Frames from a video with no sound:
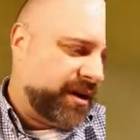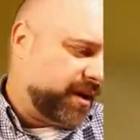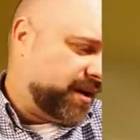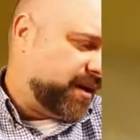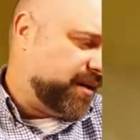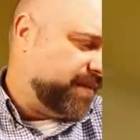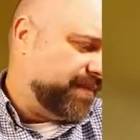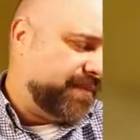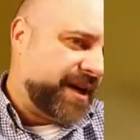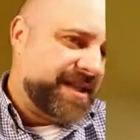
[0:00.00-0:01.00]

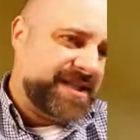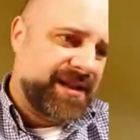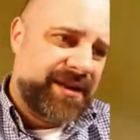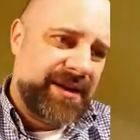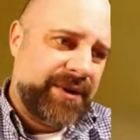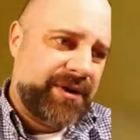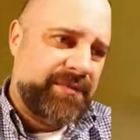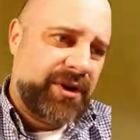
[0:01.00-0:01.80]
Um, but I still think we could